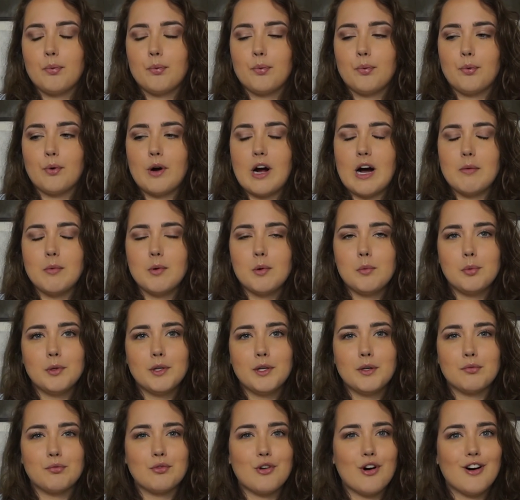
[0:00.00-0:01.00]

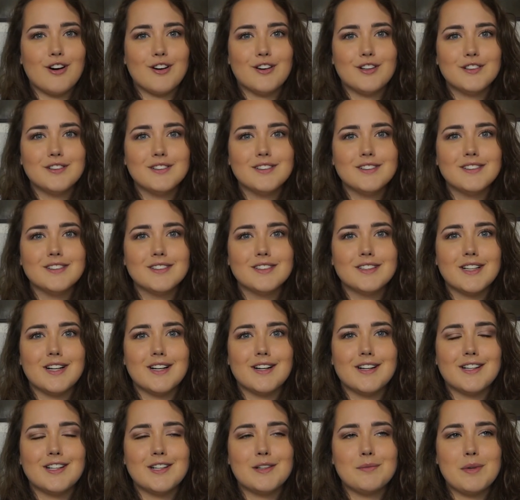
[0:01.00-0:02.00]
probably wrong,
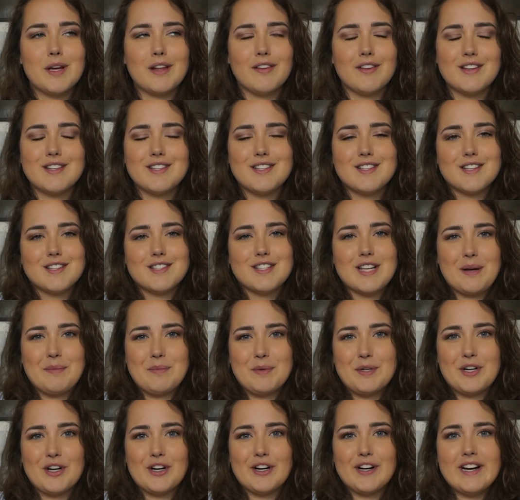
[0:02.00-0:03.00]
at least to
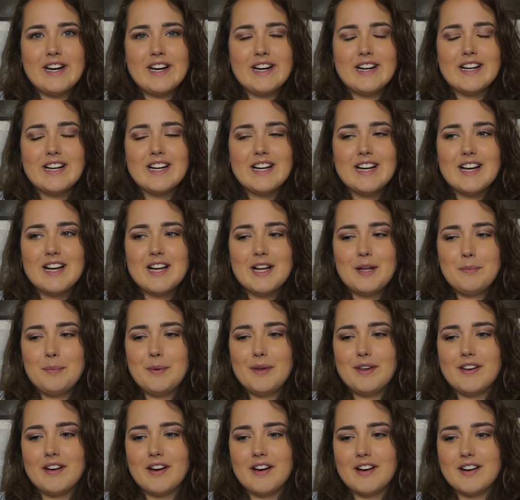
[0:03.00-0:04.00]
some degree,
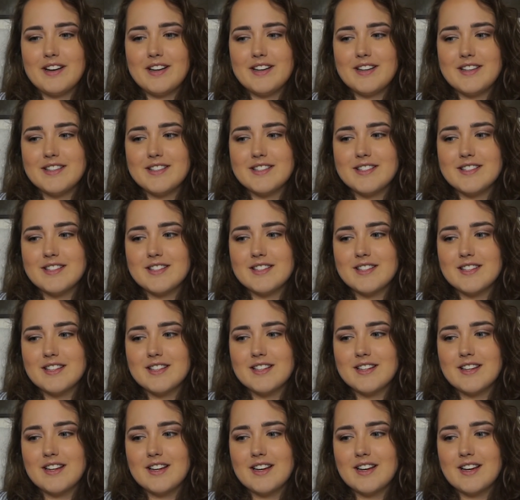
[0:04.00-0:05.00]
because
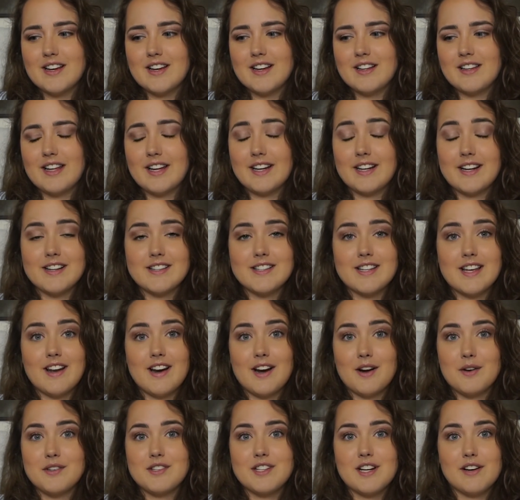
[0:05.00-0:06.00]
like I said,
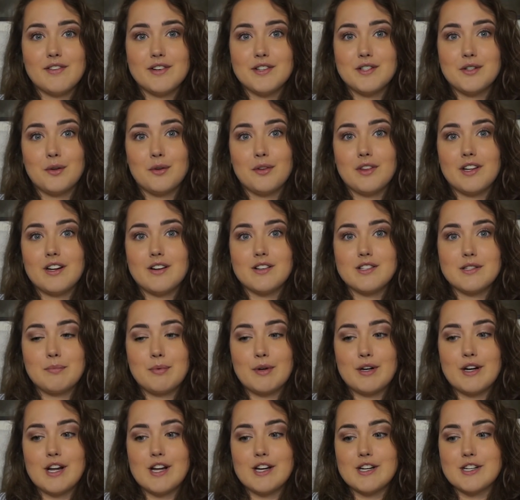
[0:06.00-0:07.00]
I was never told that I was
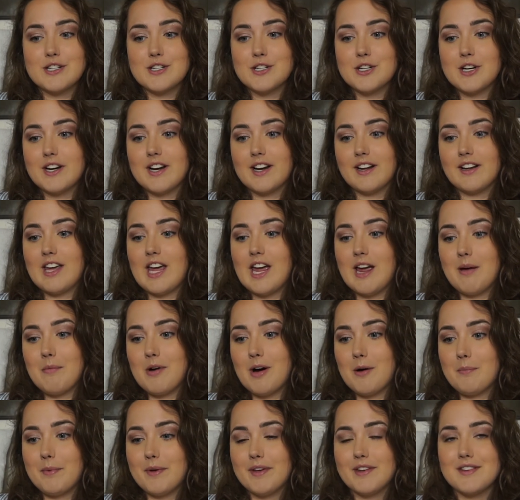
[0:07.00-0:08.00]
British, and it came
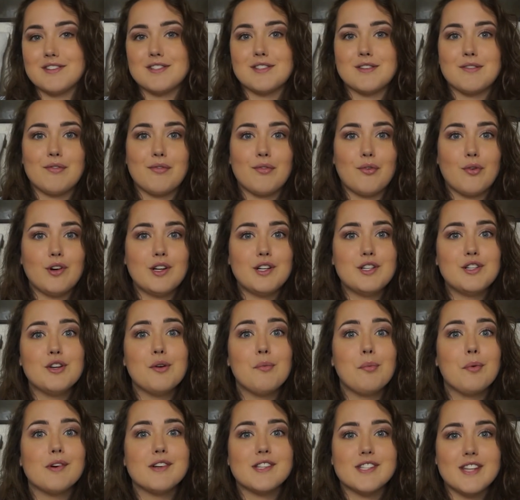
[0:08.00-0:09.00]
up as
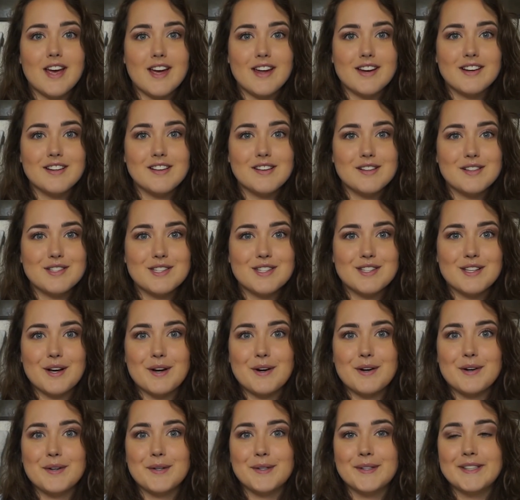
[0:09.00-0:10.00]
42%.
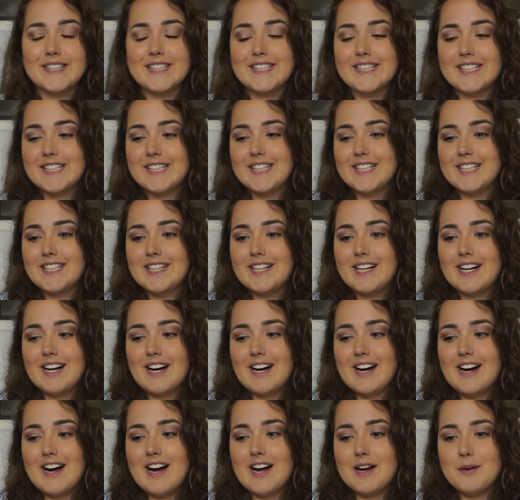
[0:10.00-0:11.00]
So,
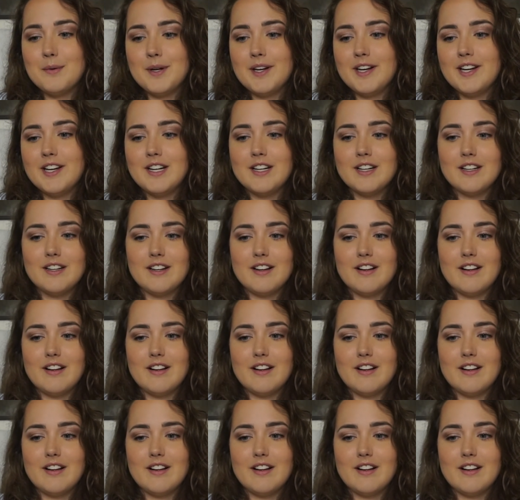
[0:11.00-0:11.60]
I mean,